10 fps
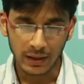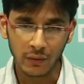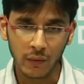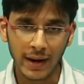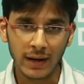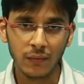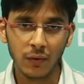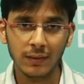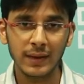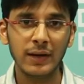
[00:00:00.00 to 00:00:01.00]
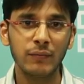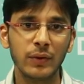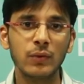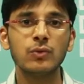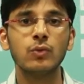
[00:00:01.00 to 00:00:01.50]
required for that
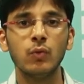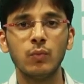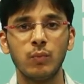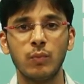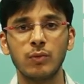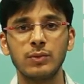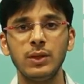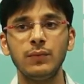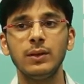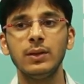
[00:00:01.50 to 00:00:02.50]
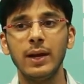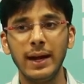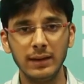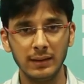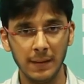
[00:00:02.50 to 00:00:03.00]
waves to proceed further
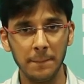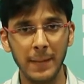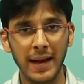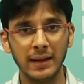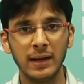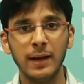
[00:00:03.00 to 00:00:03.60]
and come back